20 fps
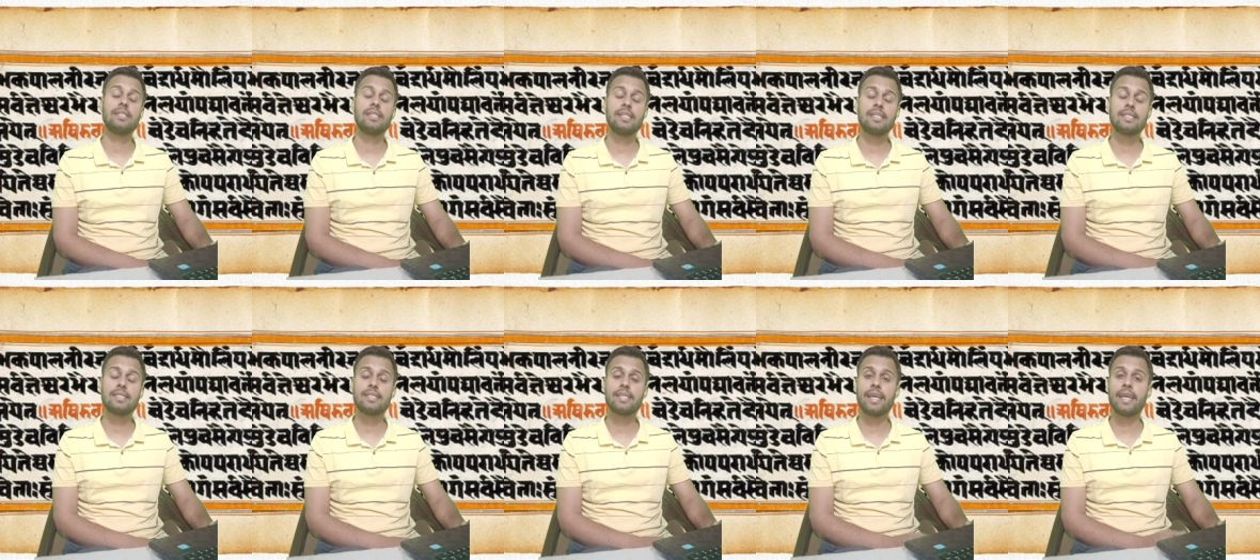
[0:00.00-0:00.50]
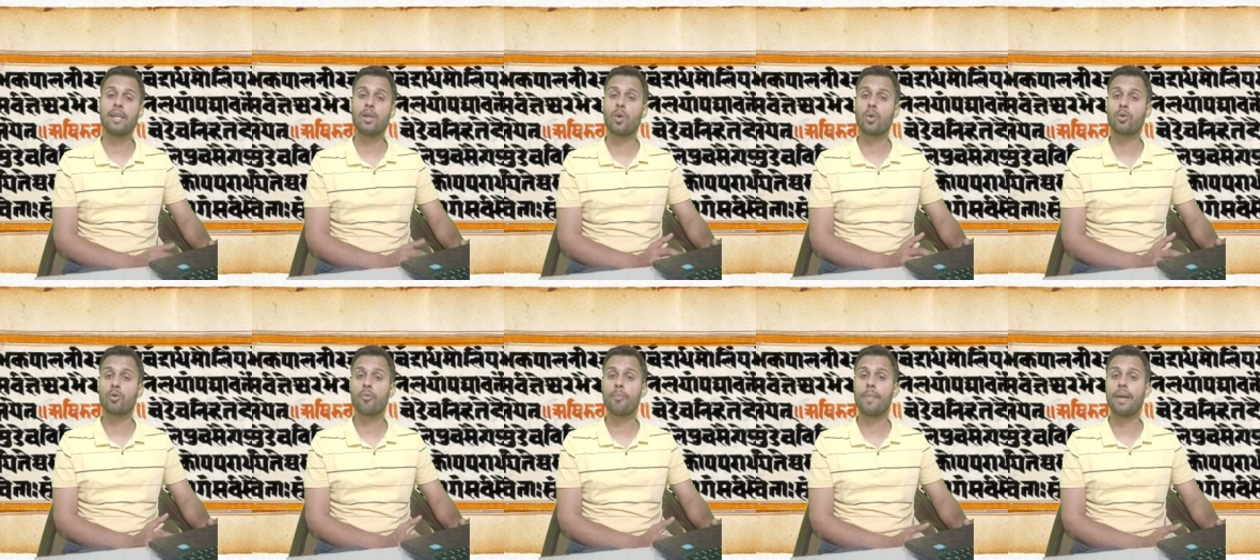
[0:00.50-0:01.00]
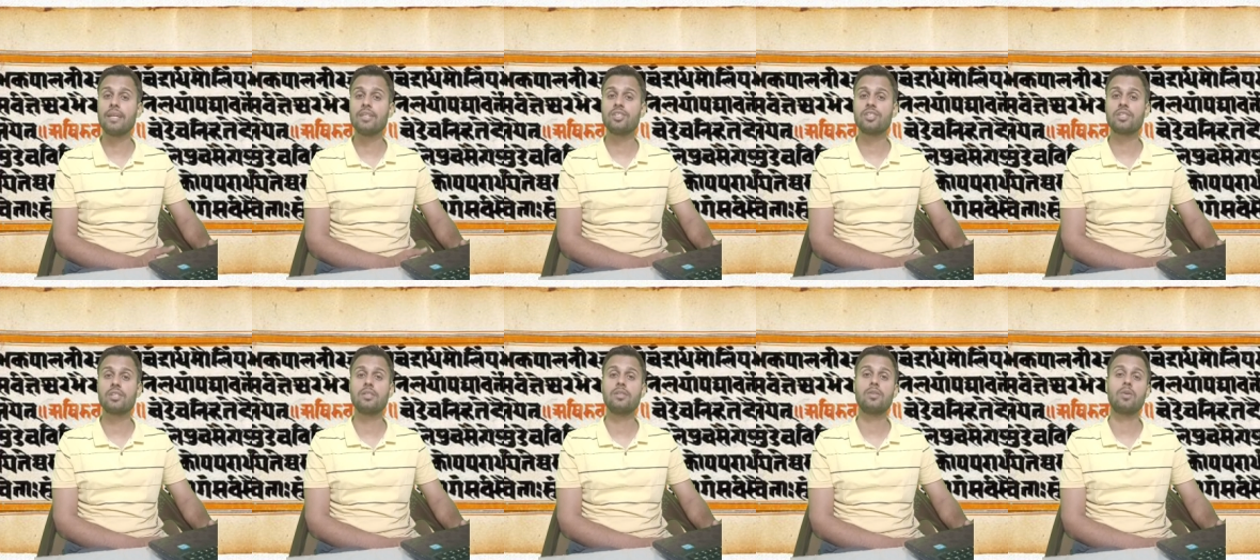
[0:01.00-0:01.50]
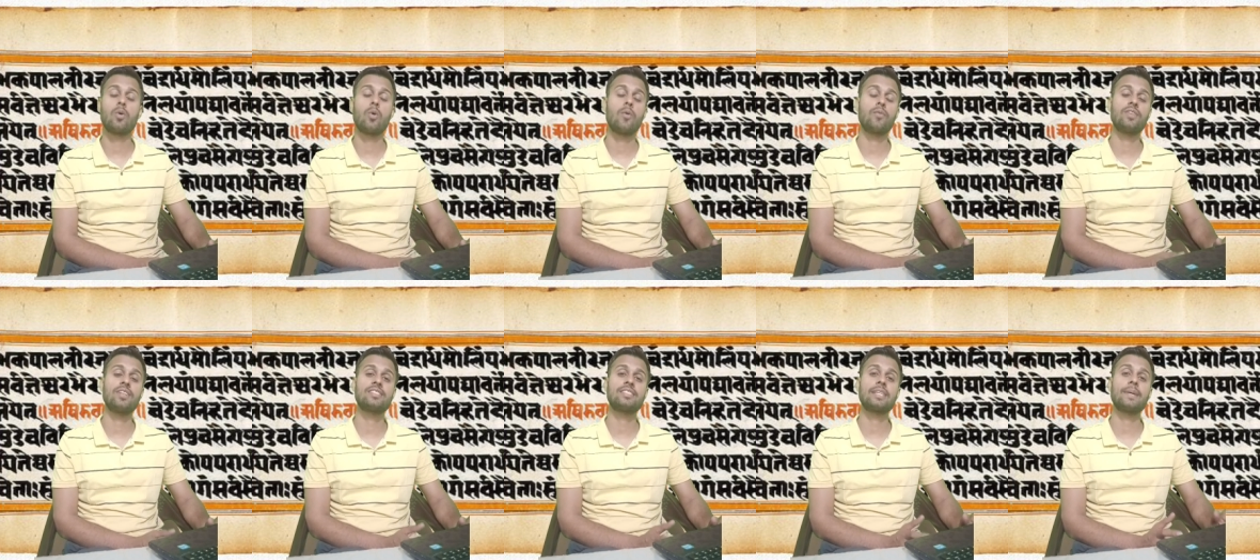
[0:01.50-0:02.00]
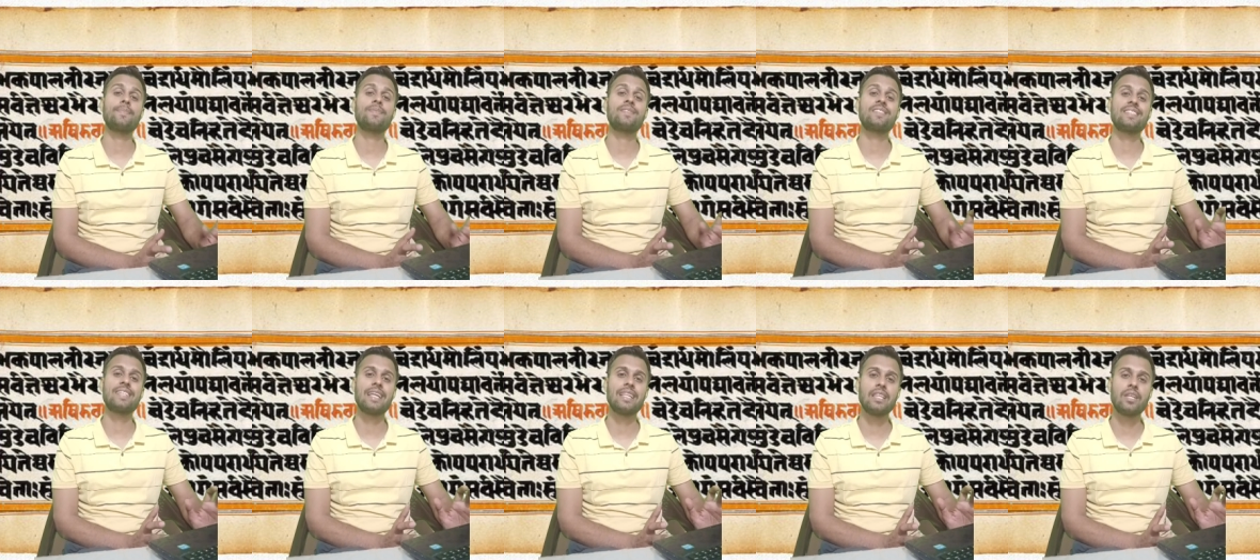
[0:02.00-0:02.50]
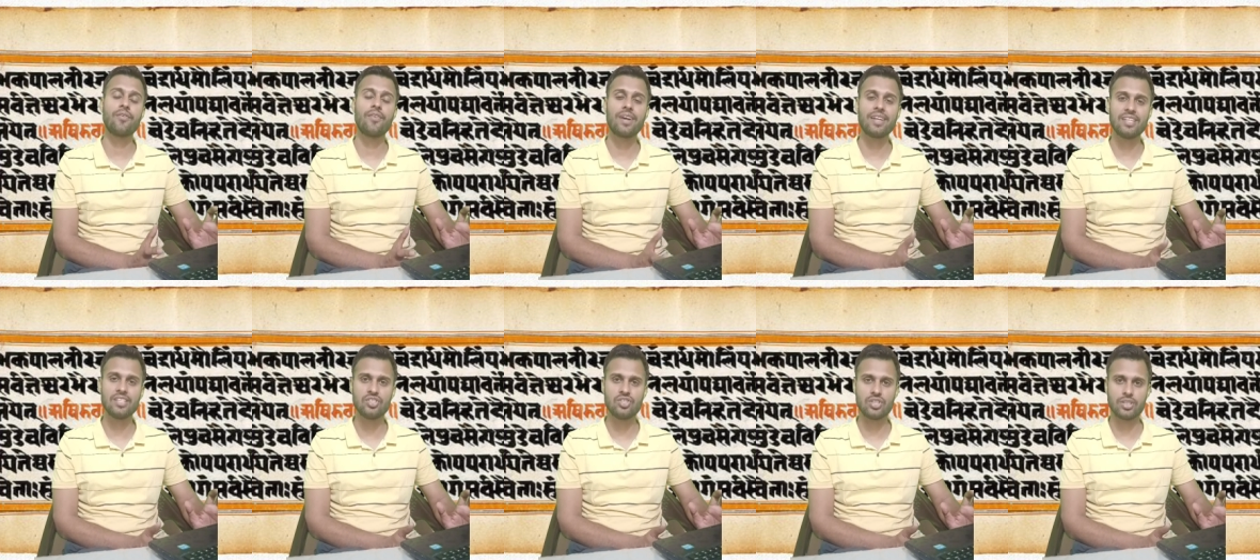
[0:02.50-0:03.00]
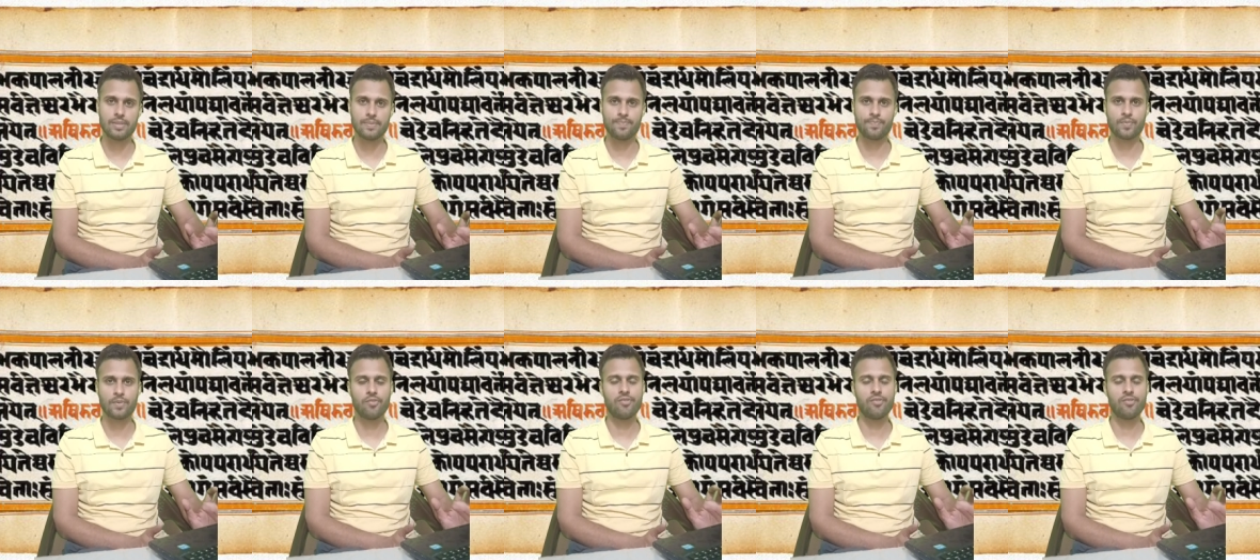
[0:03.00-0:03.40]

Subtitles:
is a lot of mention of the Sapt Sandhava region,